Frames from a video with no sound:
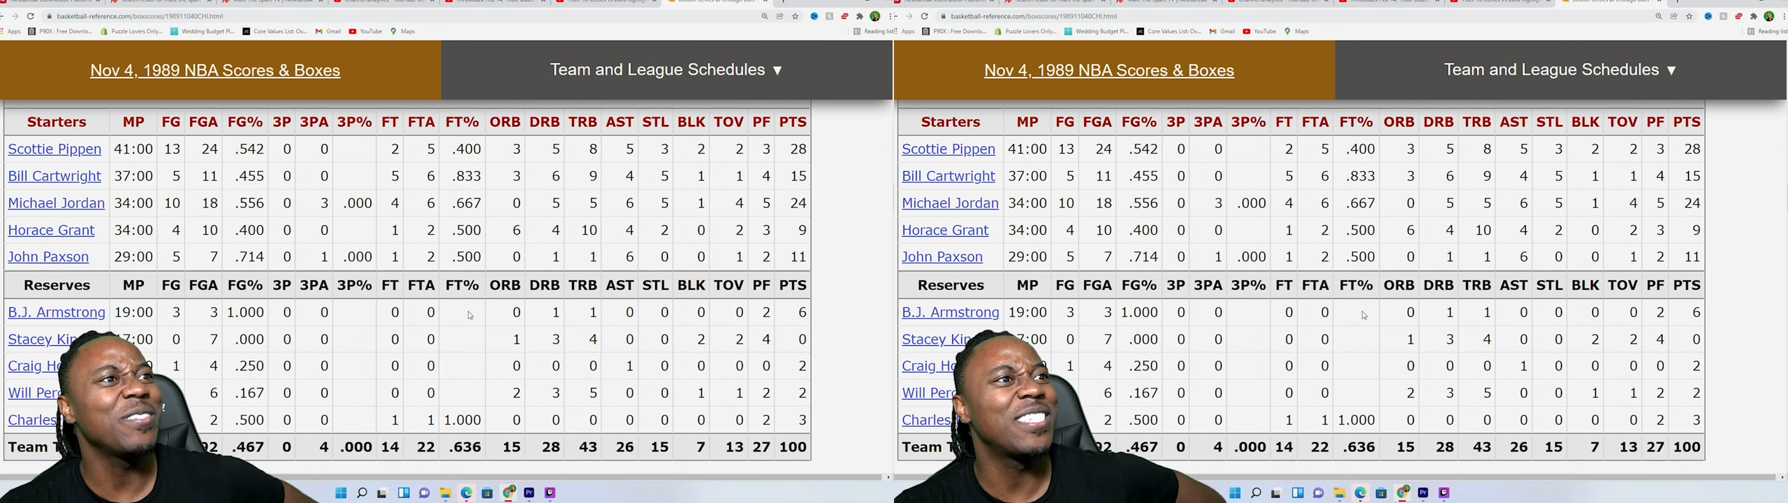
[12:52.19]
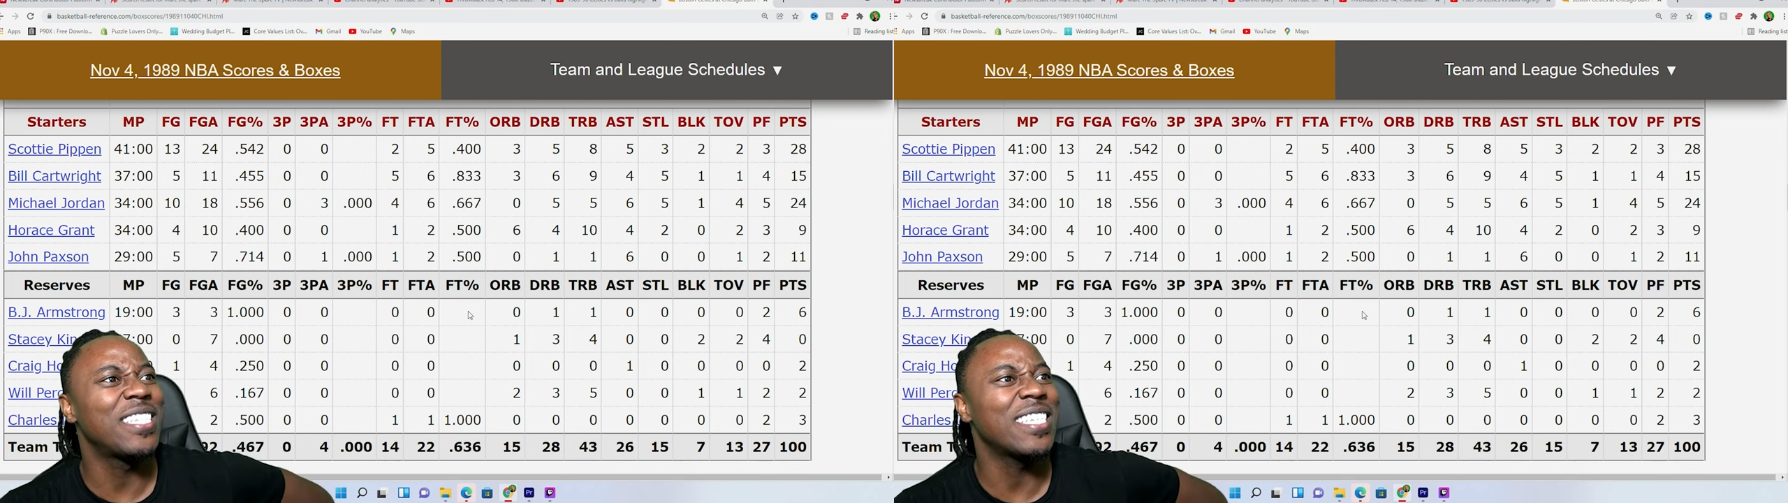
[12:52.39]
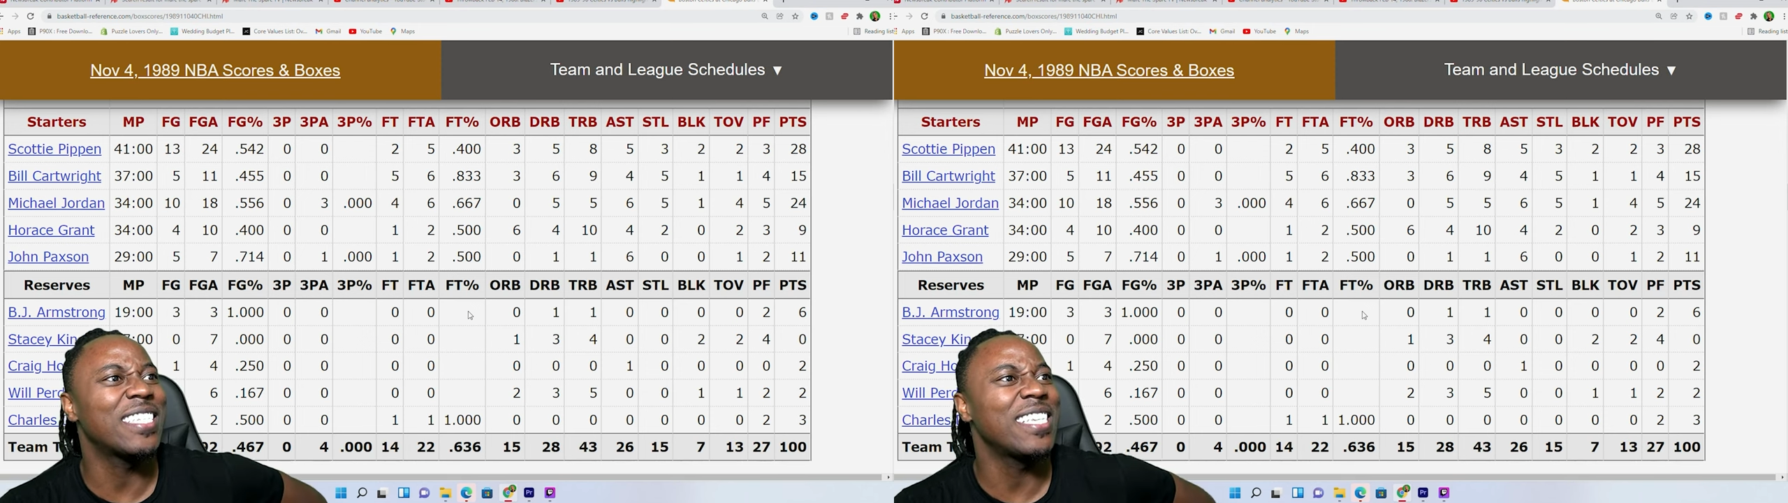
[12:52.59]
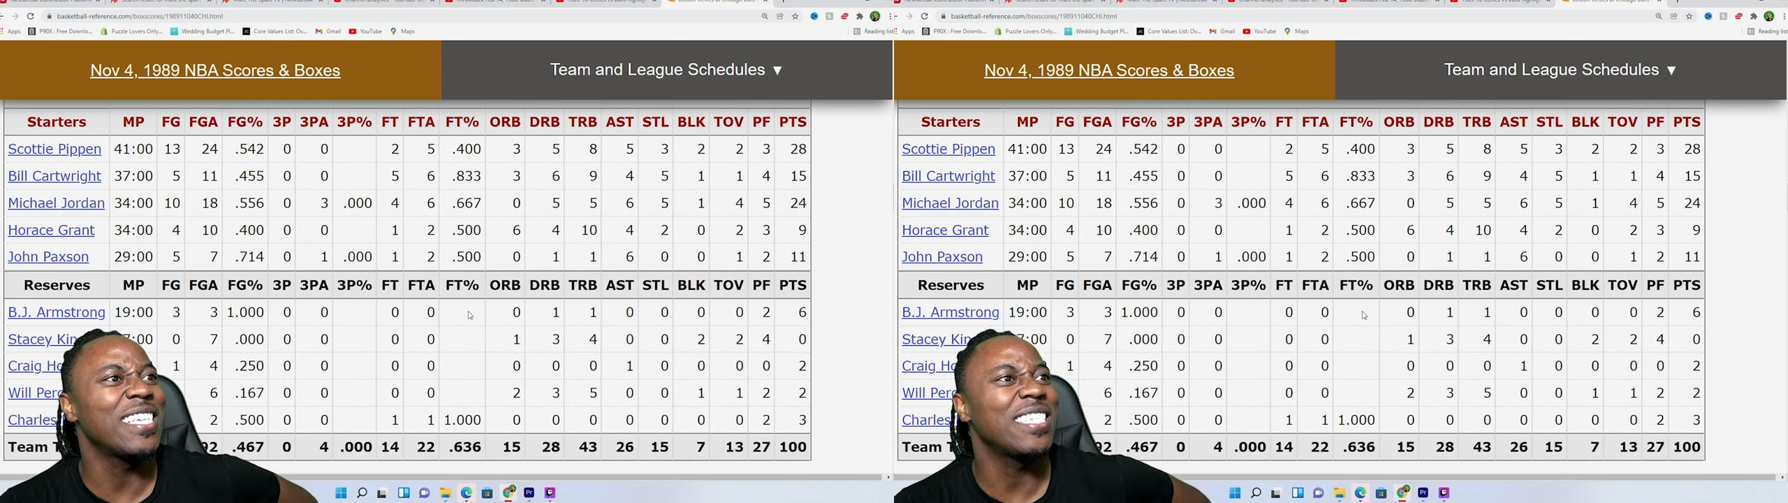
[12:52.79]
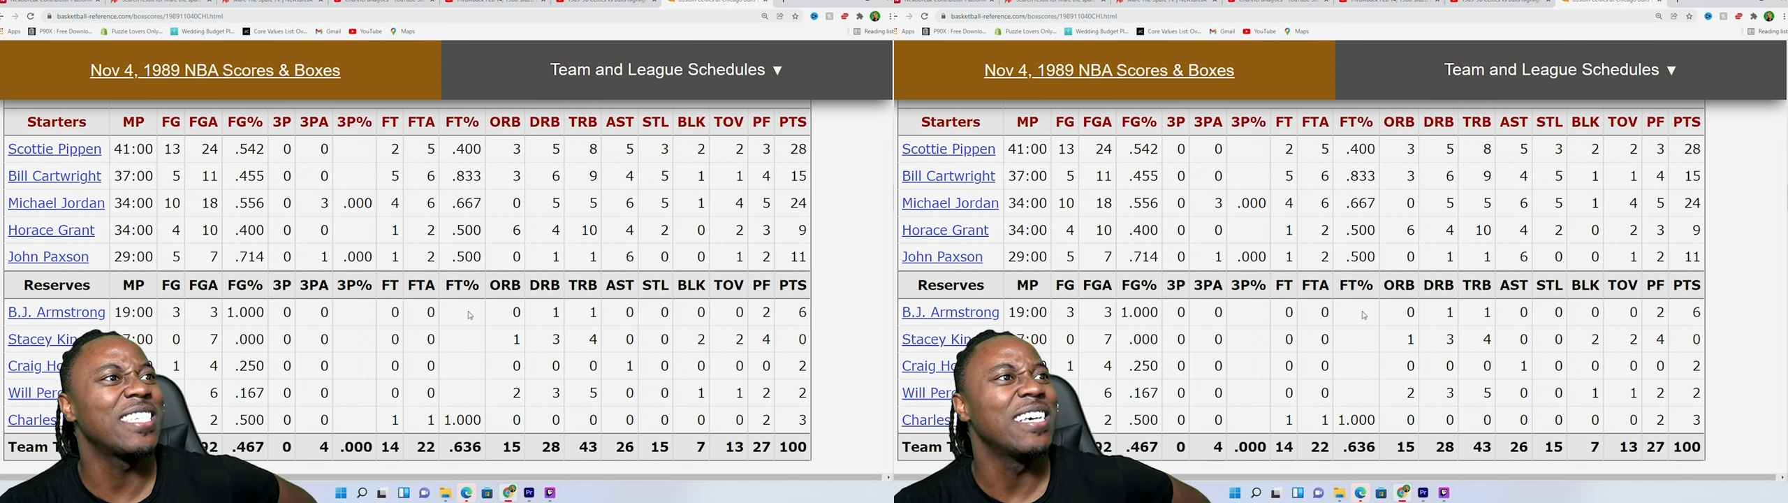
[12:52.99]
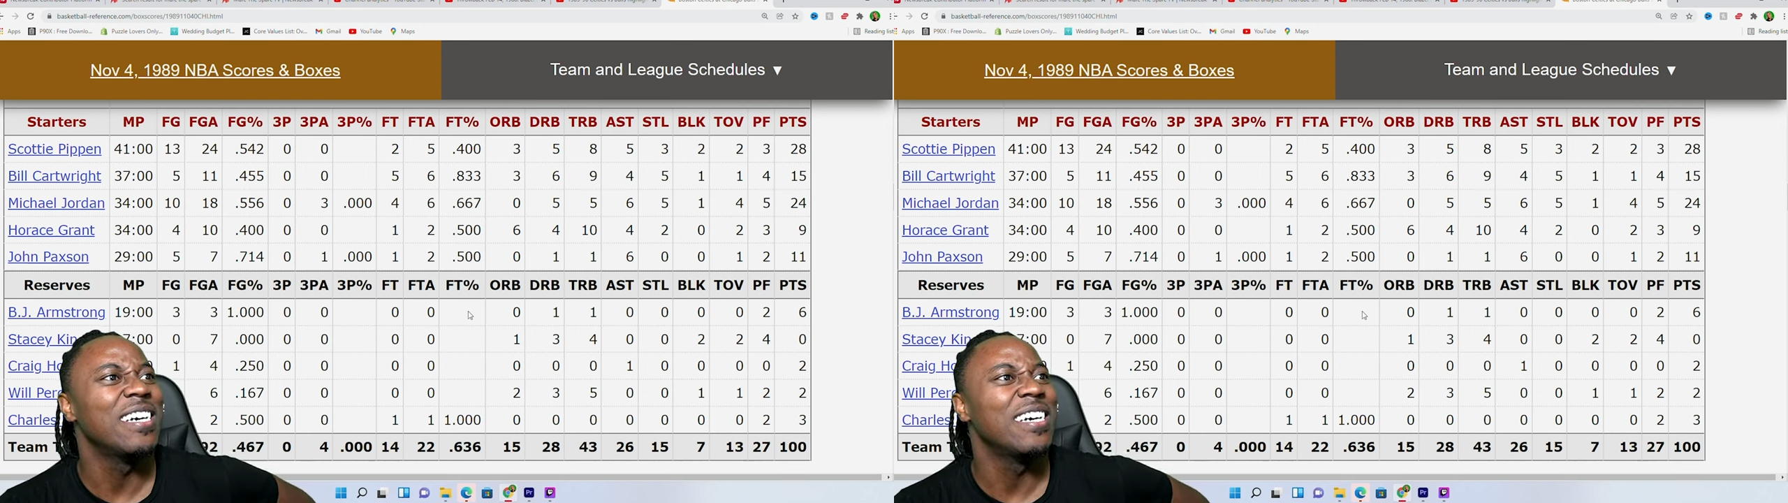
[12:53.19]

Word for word: six assists,